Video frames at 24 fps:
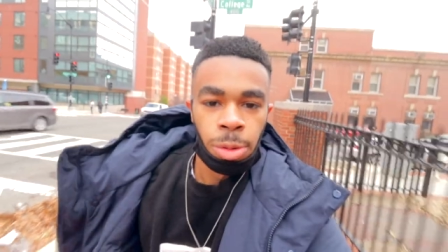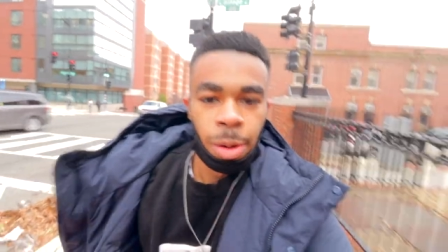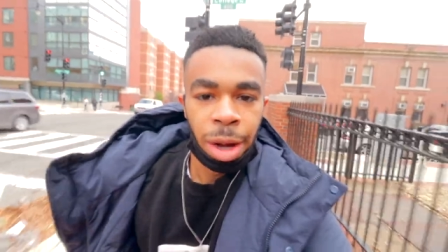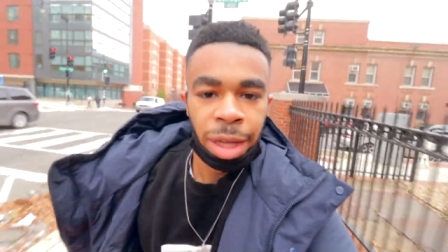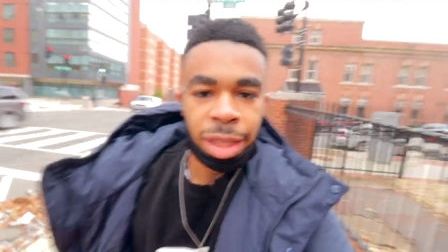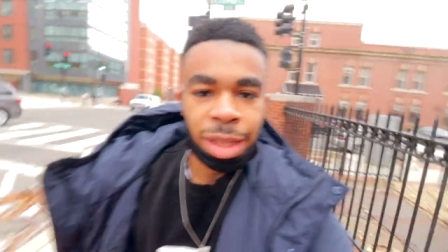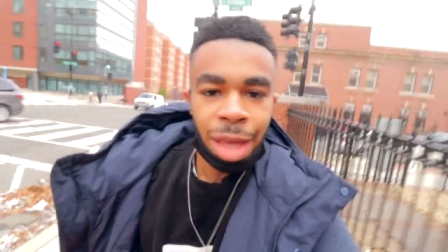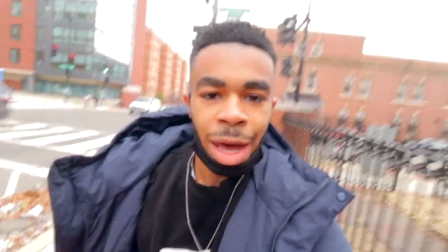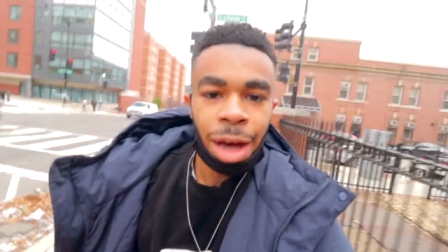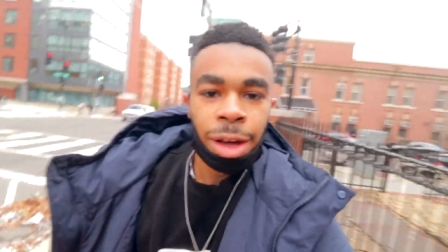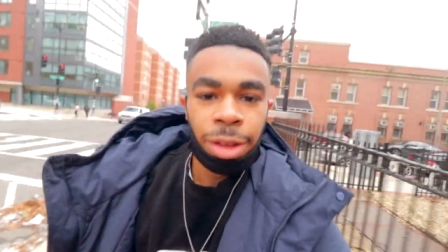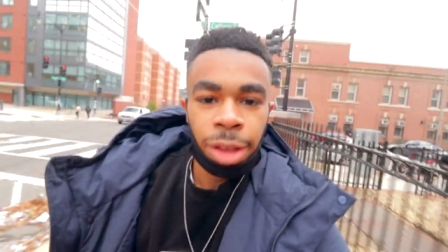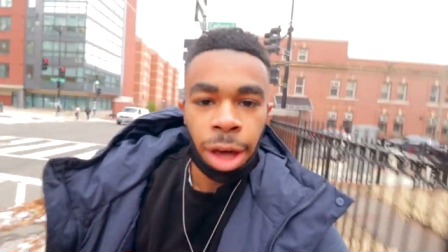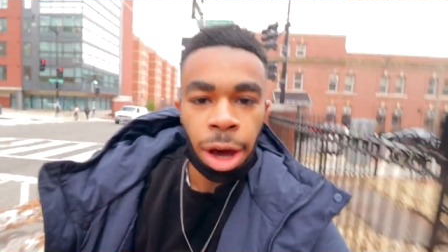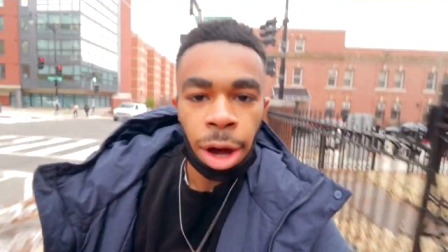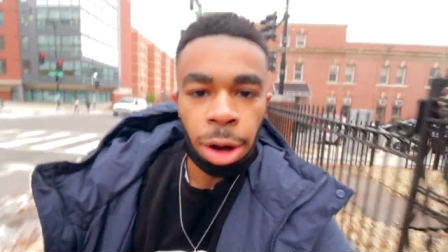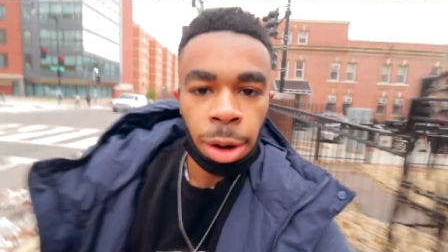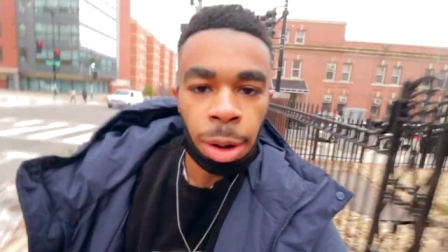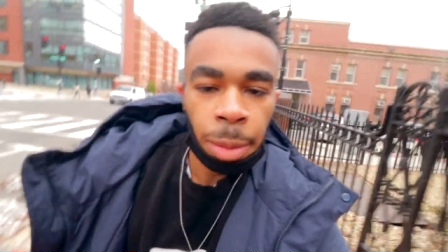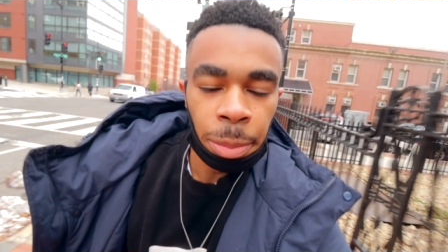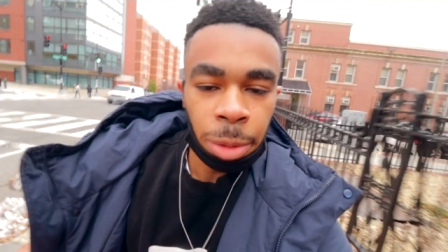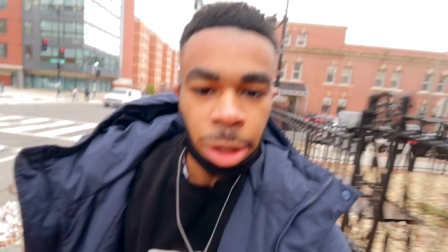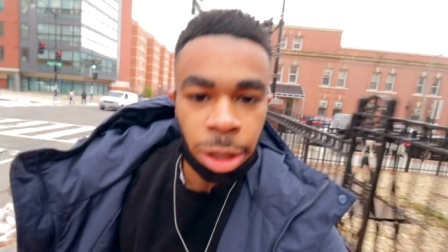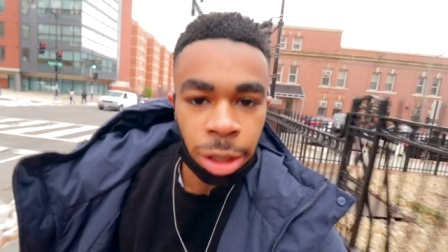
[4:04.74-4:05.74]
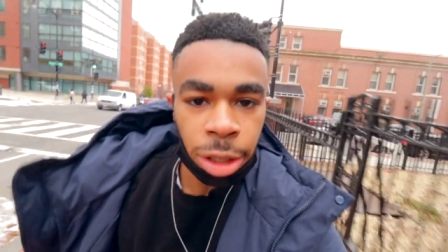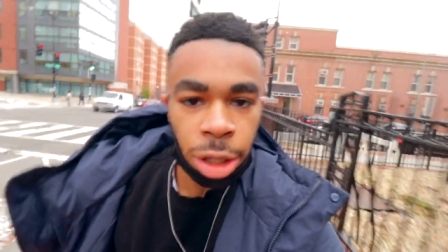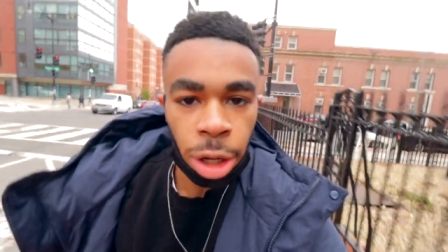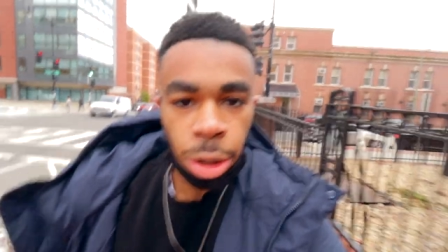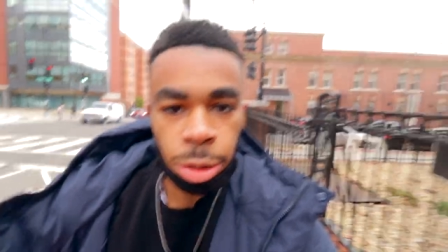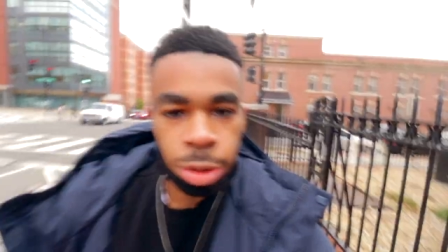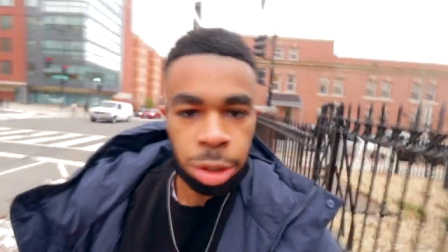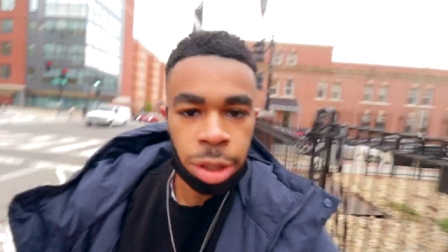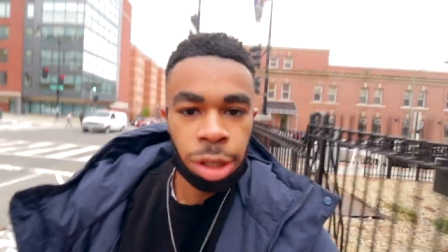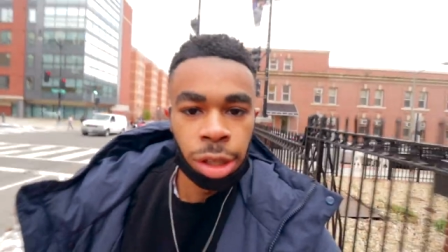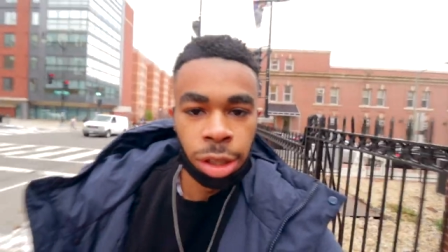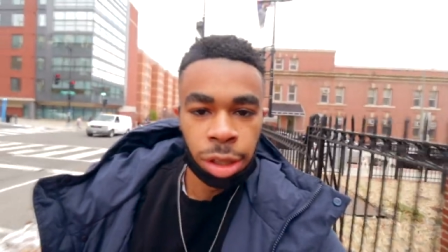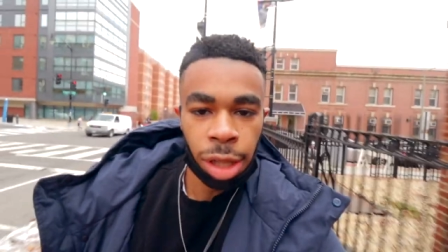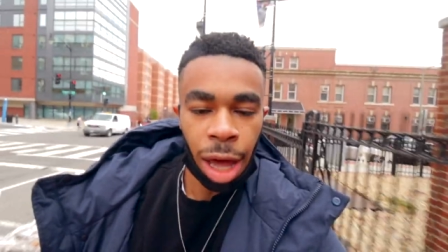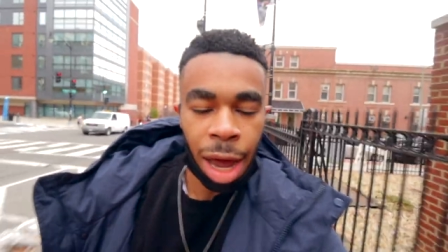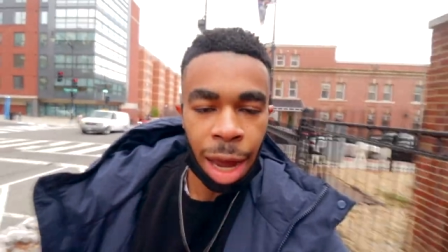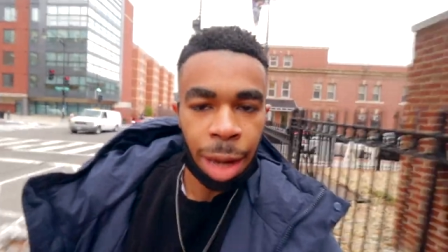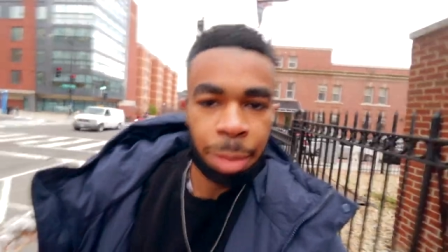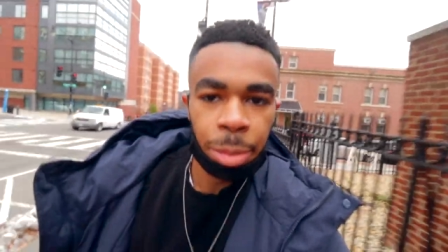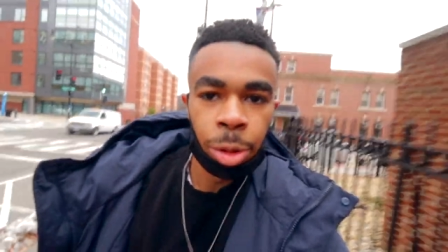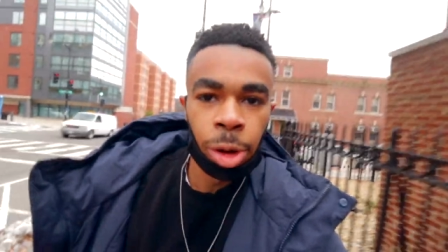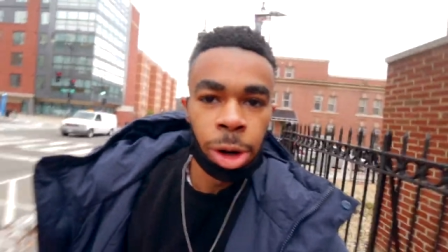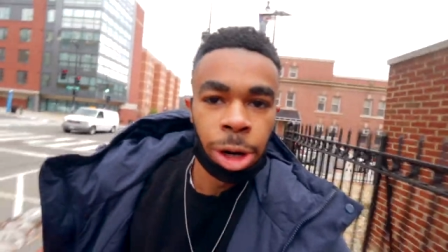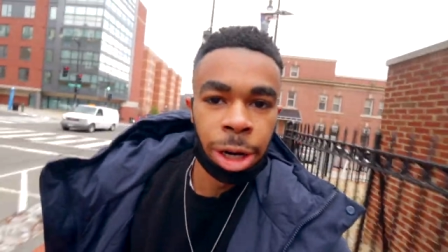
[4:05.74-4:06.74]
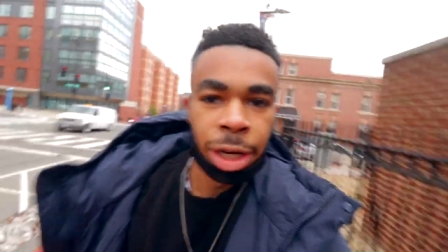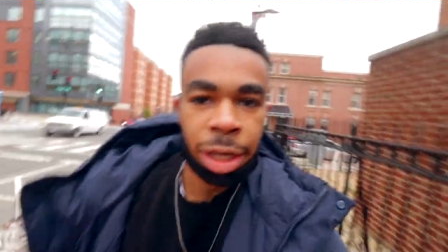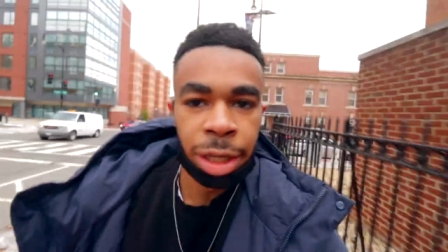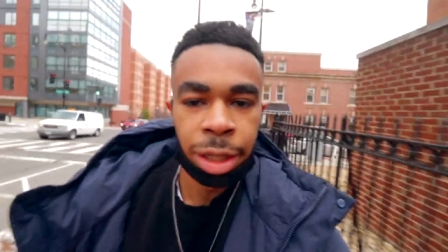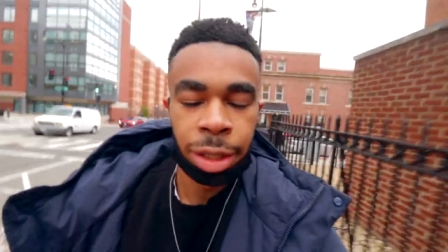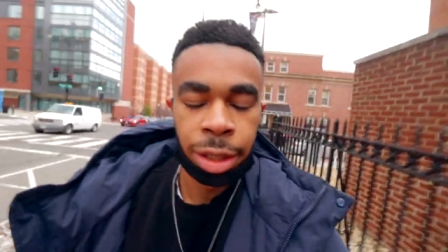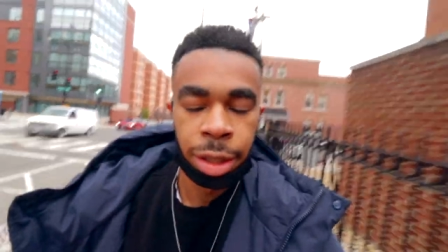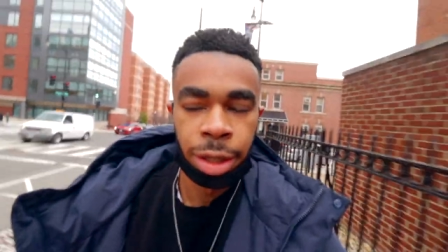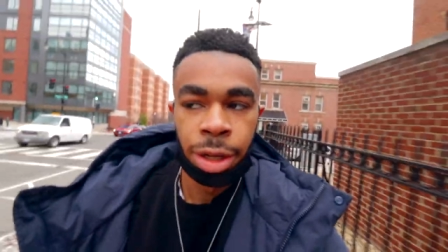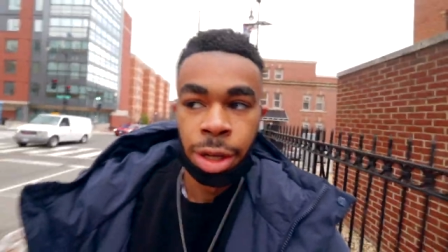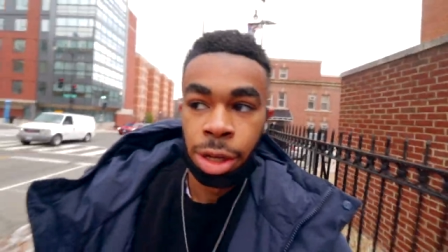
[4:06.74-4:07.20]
Right now though, I'm gonna go to the library